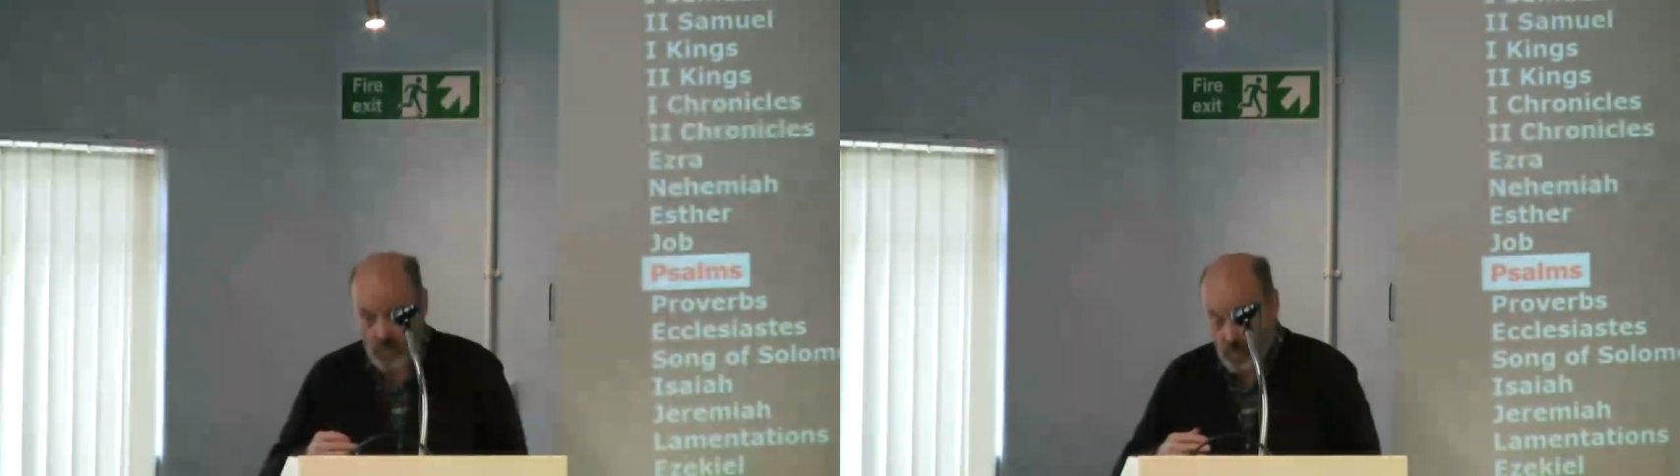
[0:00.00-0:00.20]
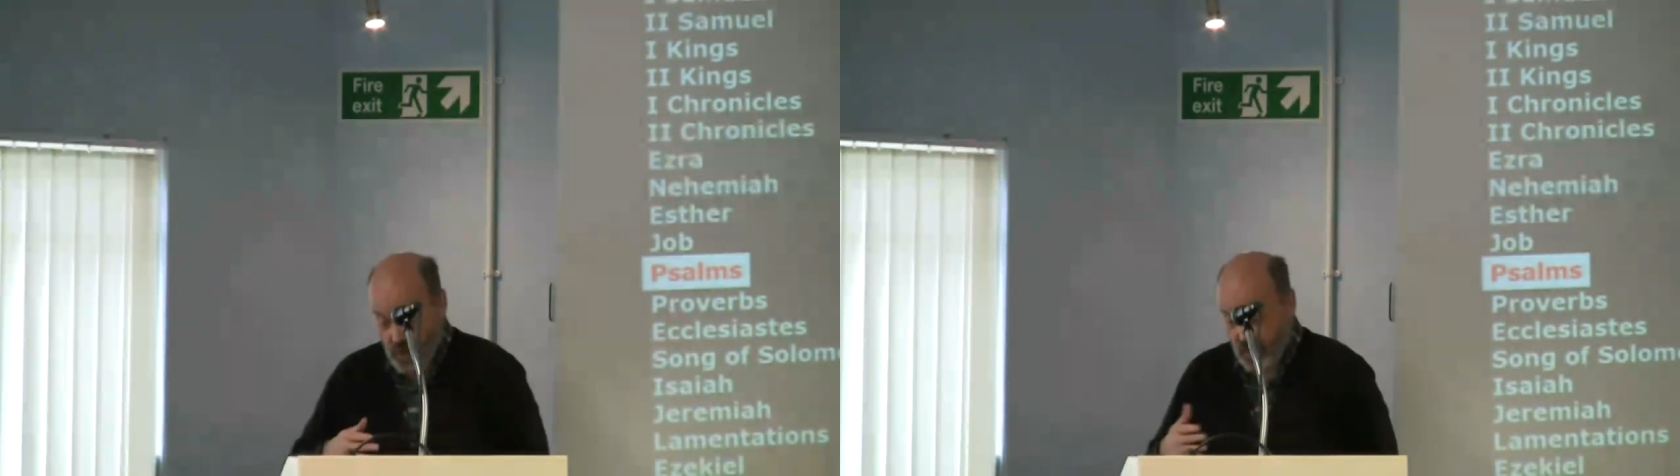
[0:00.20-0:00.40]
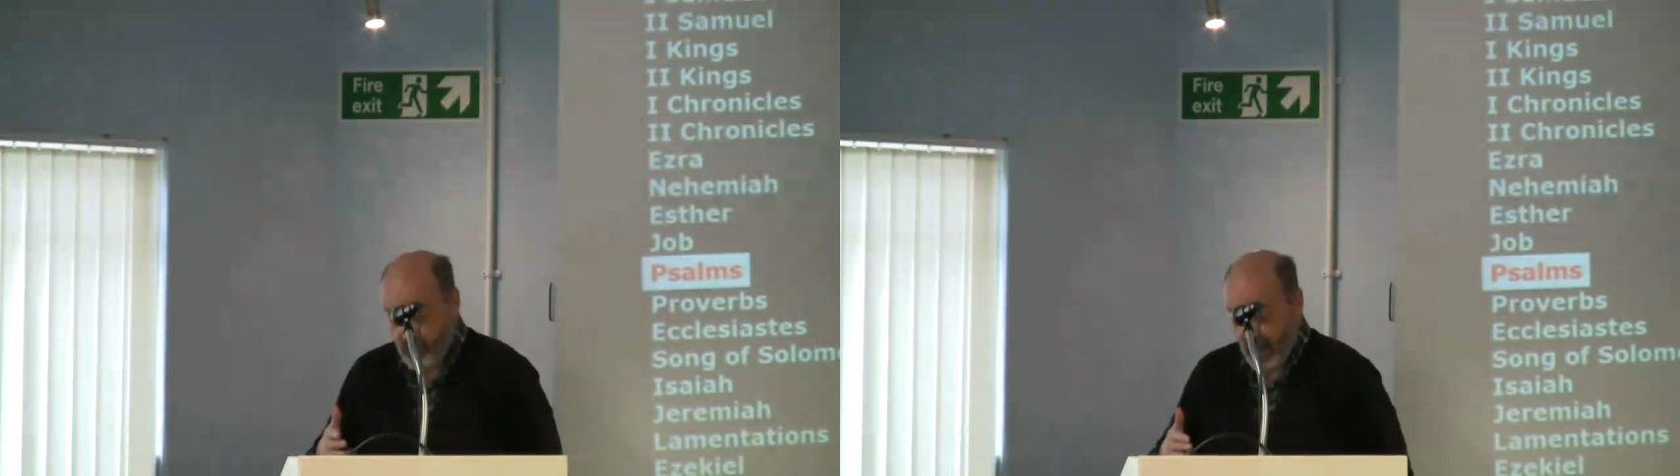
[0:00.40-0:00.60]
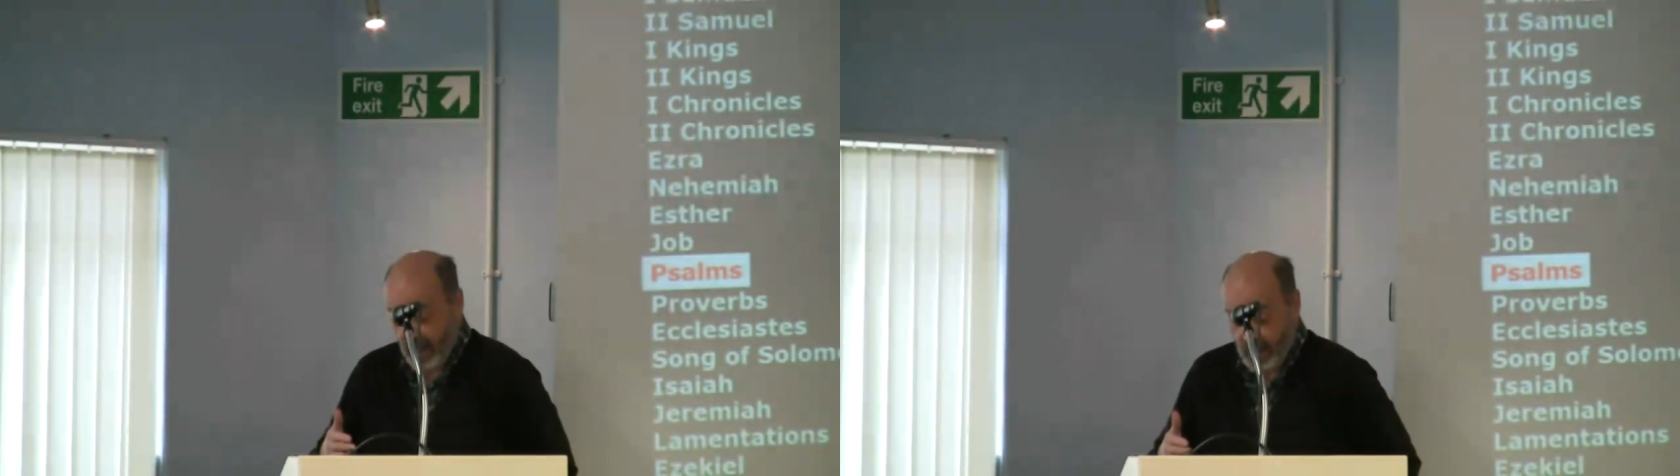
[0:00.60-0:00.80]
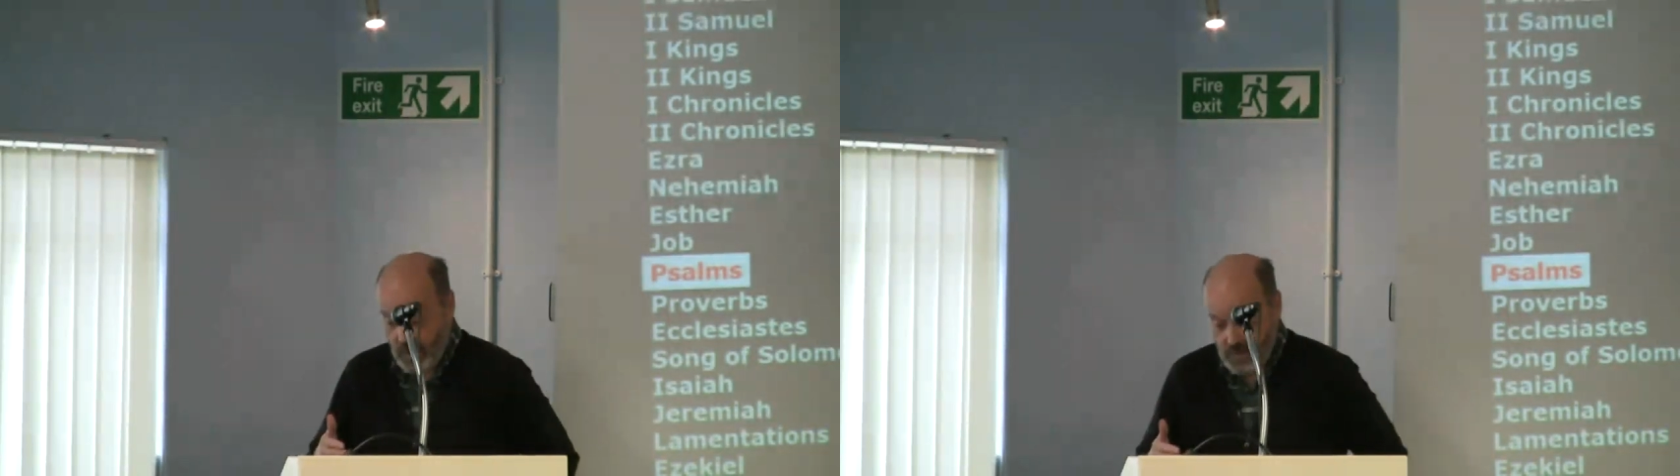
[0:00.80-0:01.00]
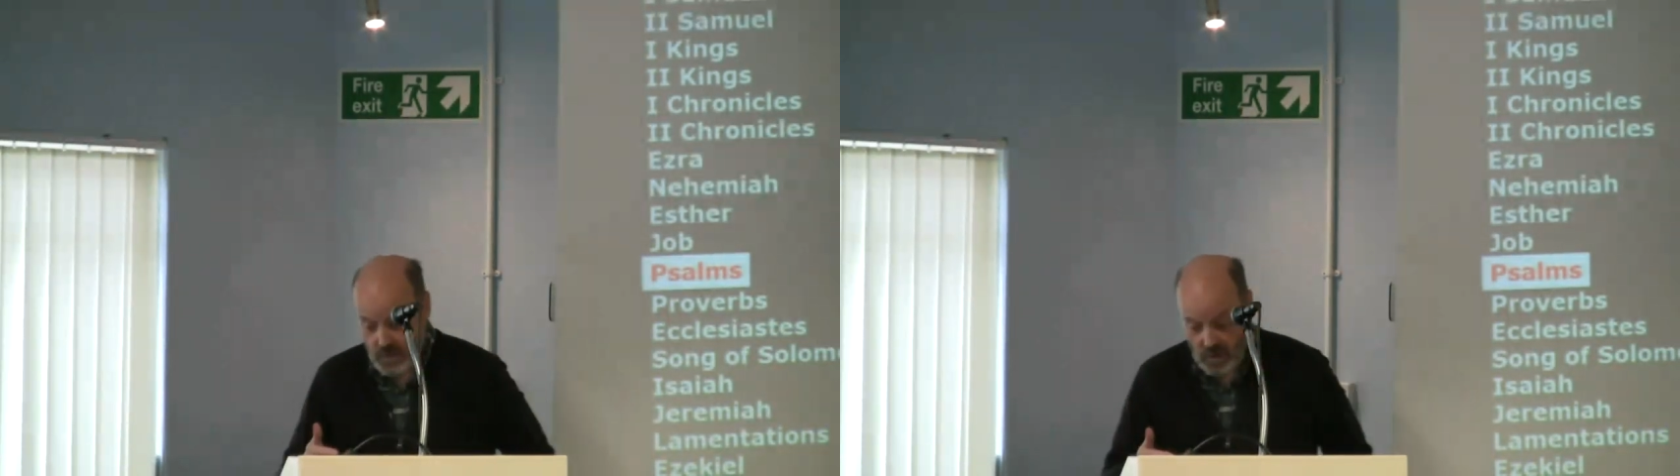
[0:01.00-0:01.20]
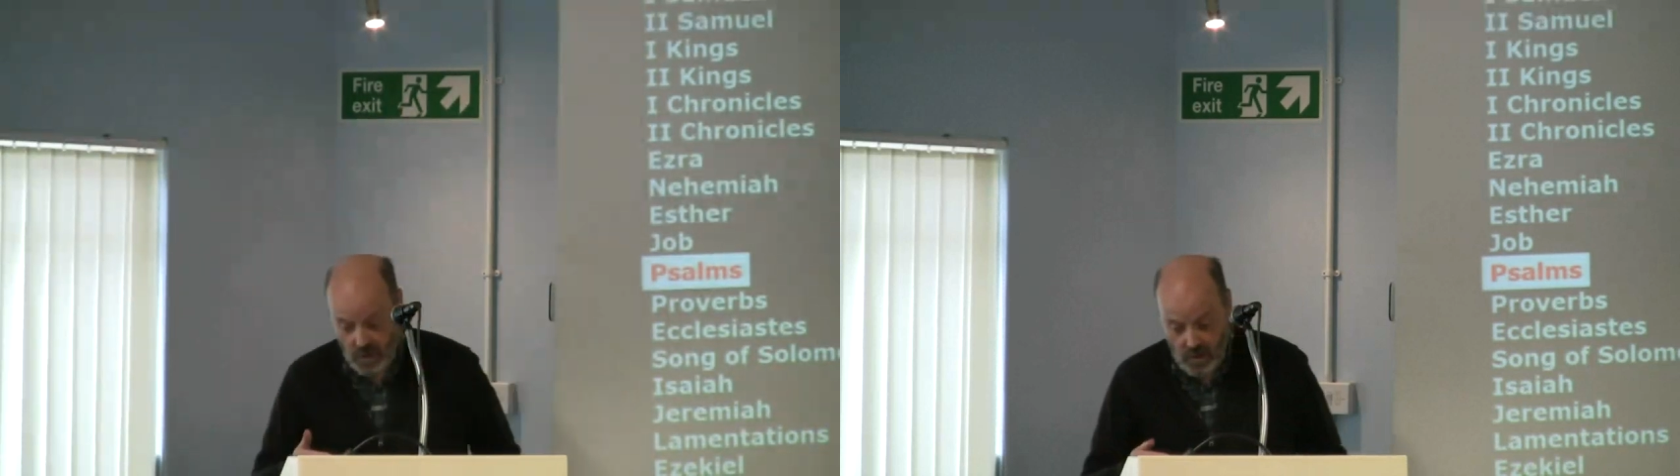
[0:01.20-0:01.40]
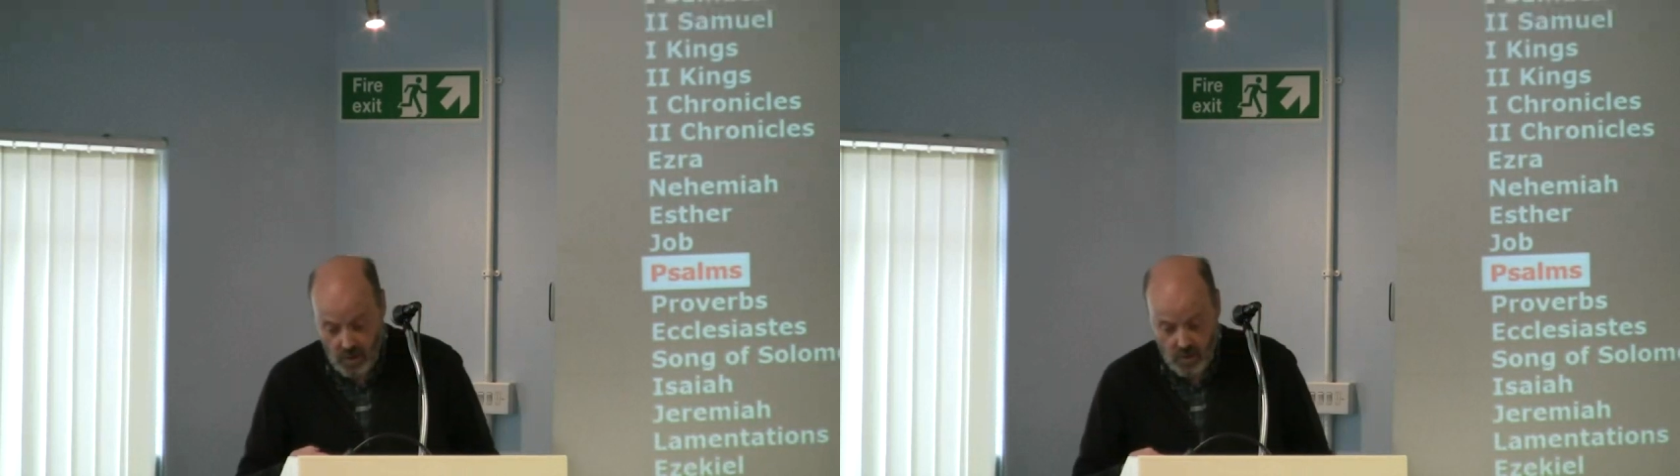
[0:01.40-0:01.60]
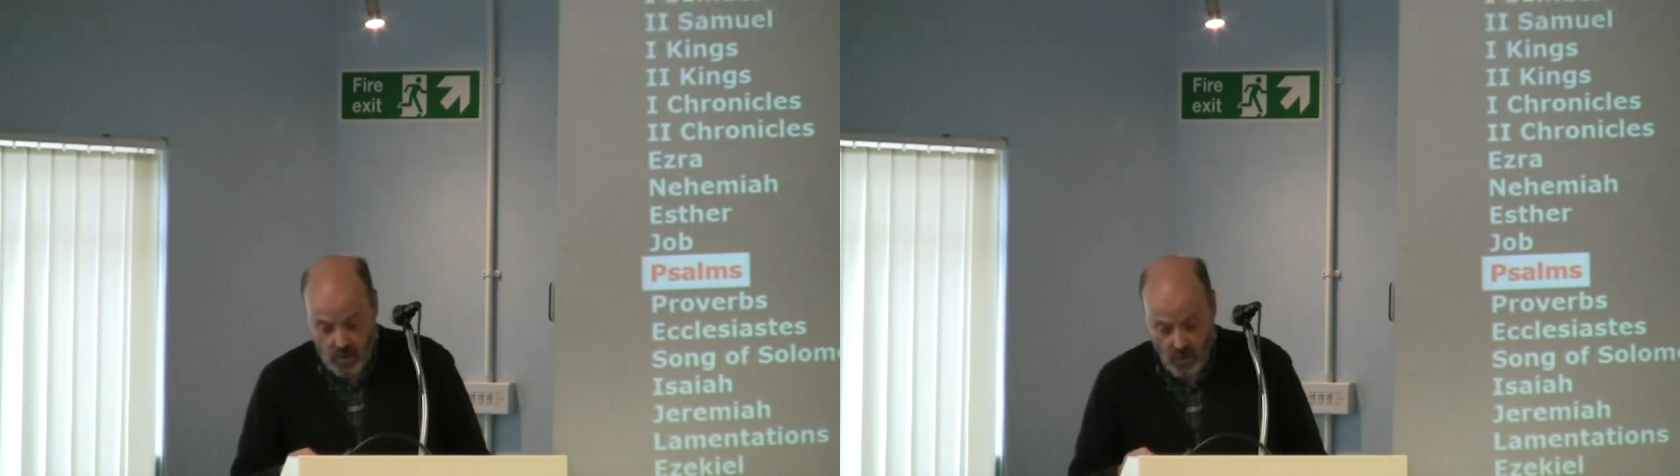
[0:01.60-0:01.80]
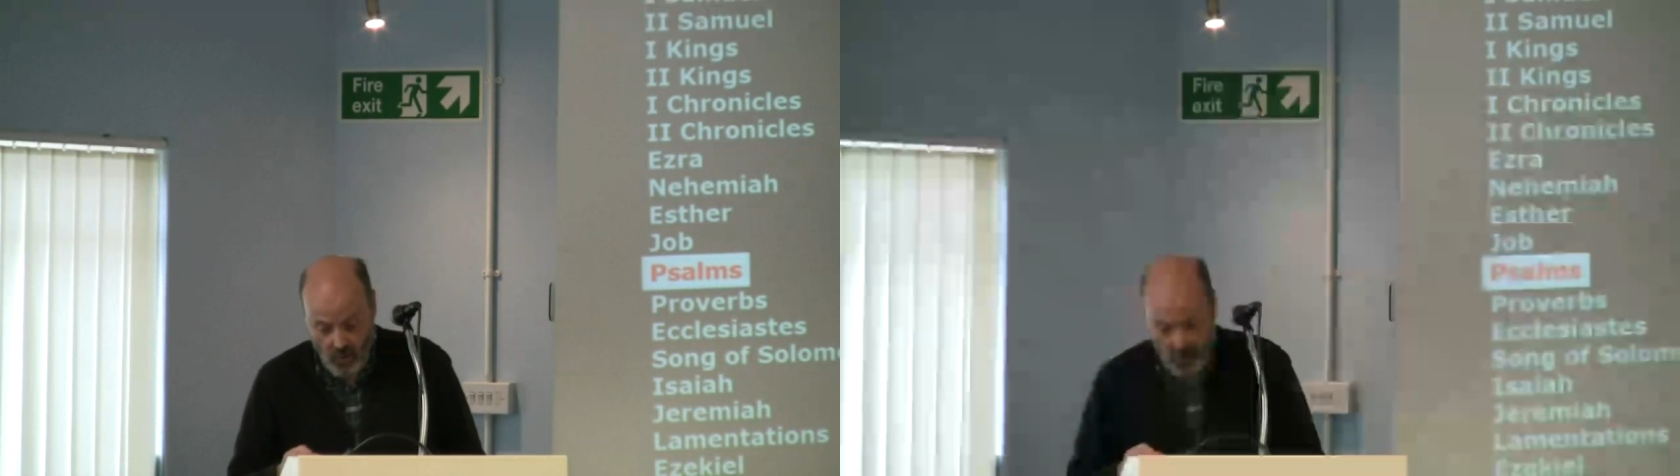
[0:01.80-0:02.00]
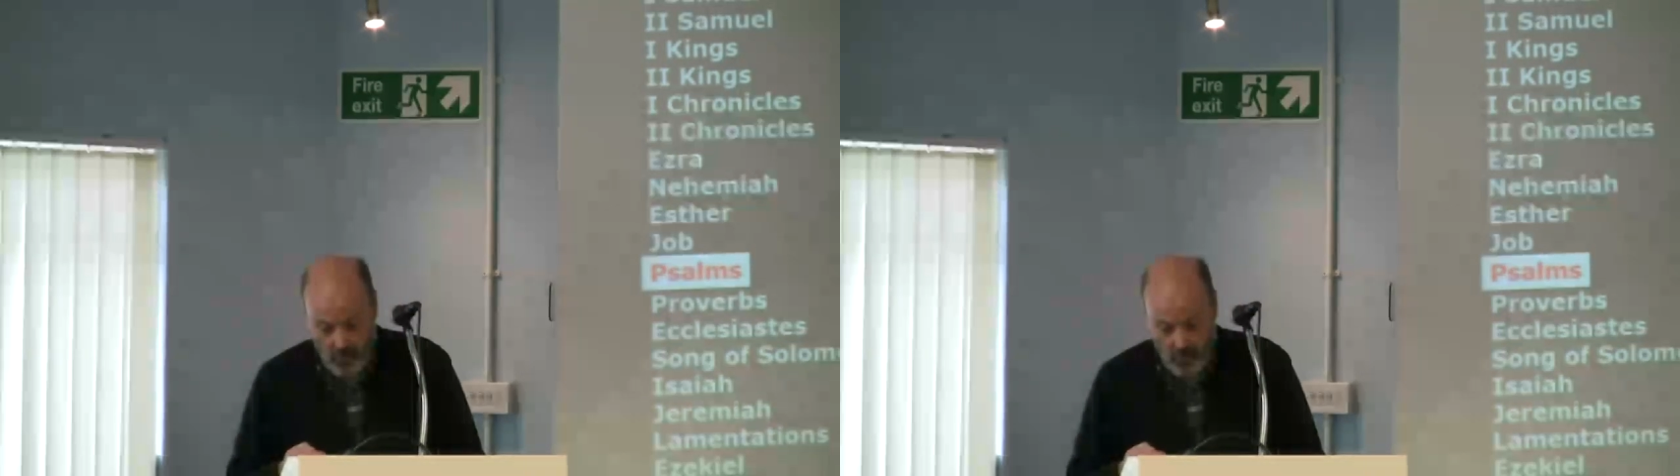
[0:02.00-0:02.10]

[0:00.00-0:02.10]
belief, like. So